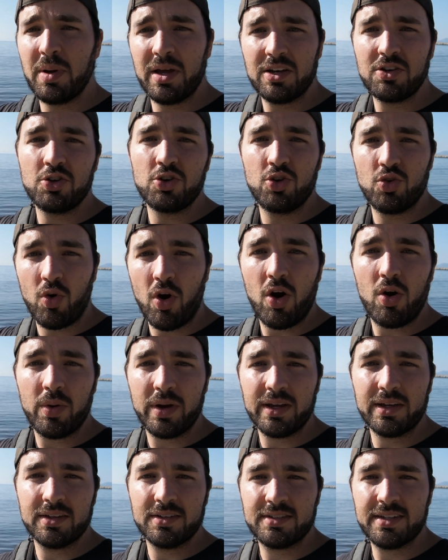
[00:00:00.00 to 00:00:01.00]
been
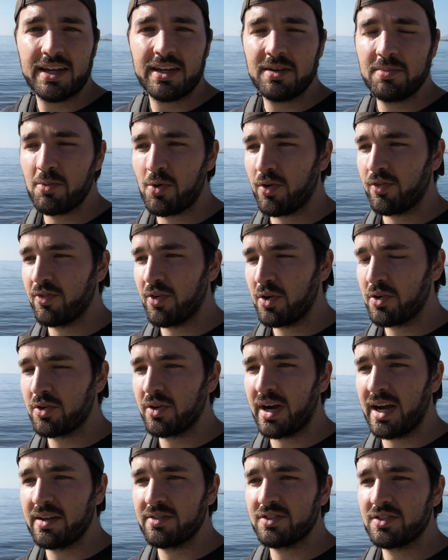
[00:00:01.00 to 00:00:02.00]
growing and taking more
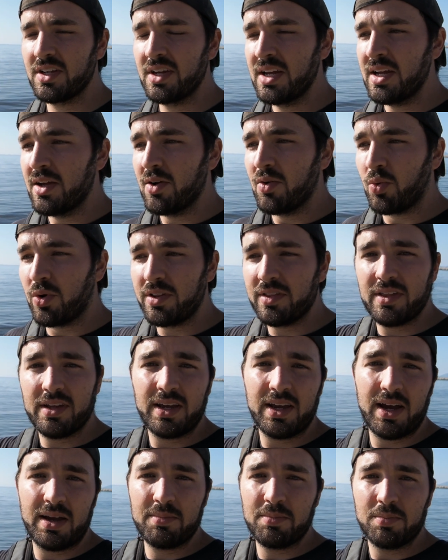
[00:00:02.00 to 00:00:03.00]
photographs, one
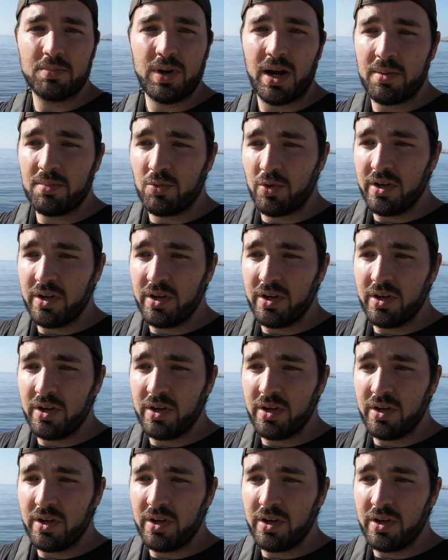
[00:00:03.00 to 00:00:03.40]
thing I'm